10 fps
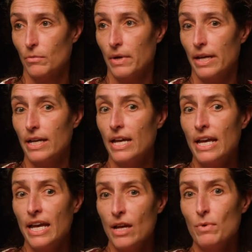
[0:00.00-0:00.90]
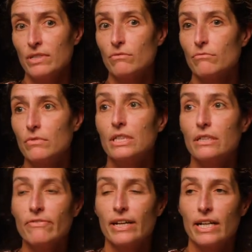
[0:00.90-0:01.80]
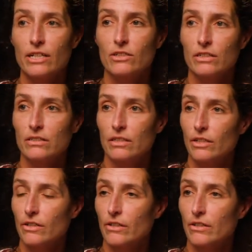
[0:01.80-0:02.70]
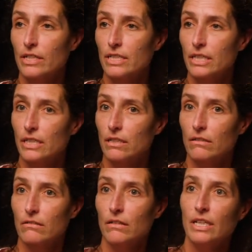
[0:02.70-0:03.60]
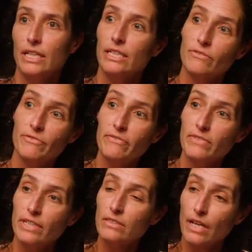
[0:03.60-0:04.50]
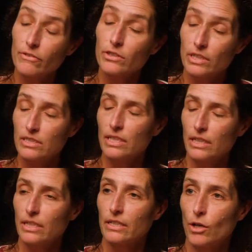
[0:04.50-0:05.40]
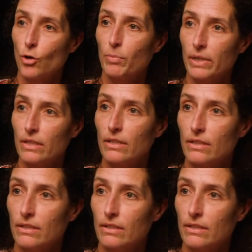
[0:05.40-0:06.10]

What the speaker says: way and wasn't really financially secure until his 50s after Disneyland opened.